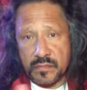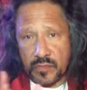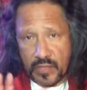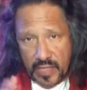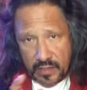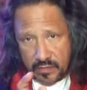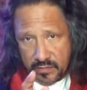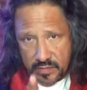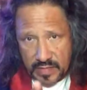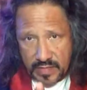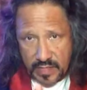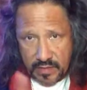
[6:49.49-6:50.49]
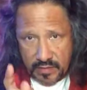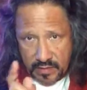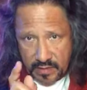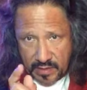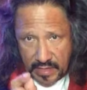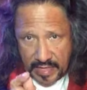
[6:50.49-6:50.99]
Okay, take that into
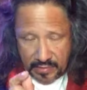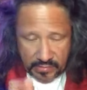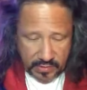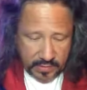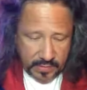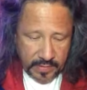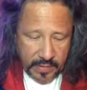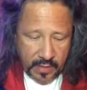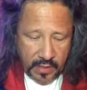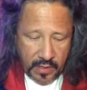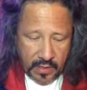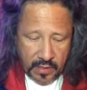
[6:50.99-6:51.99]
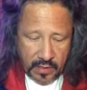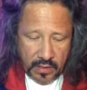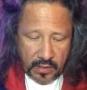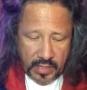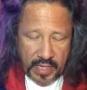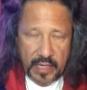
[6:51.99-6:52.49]
account.
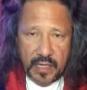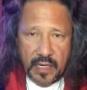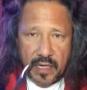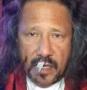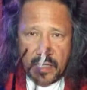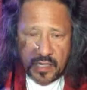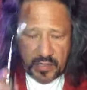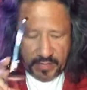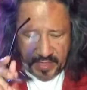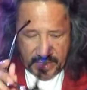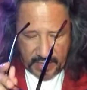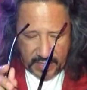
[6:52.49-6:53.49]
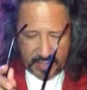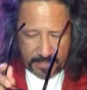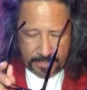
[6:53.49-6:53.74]
Okay, another myth.